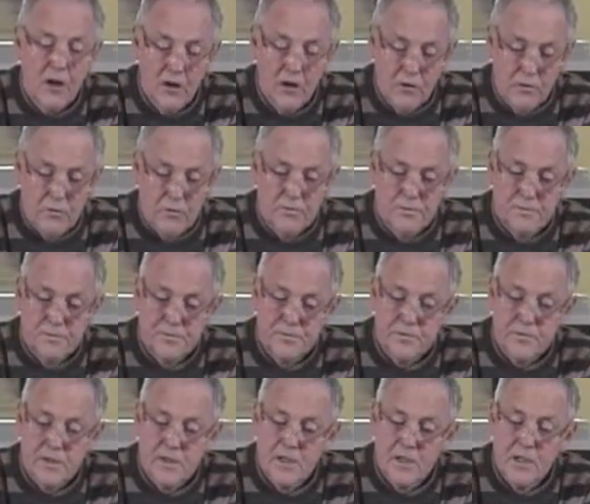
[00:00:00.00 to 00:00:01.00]
Oh,
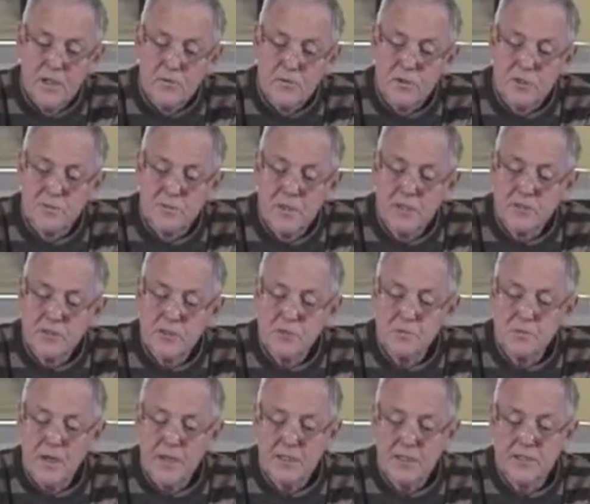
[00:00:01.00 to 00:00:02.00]
which brings
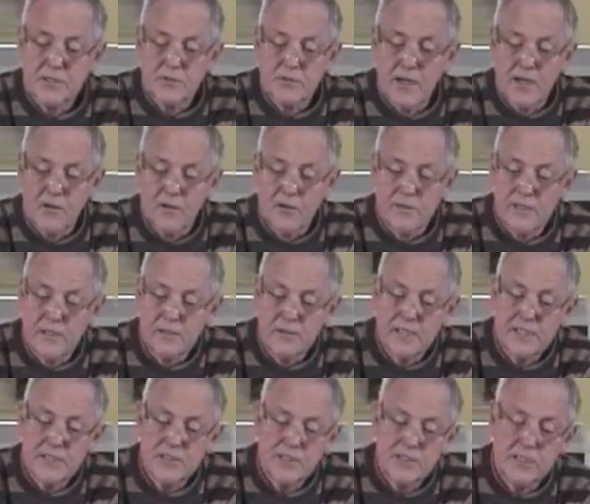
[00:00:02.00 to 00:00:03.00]
us back to Owl.
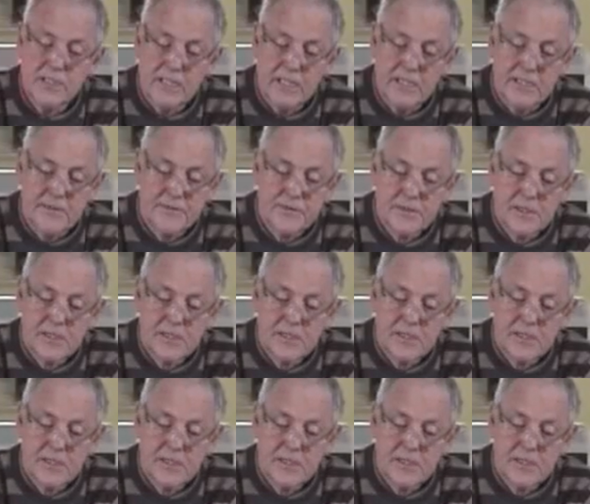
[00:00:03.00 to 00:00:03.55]
Now let's see.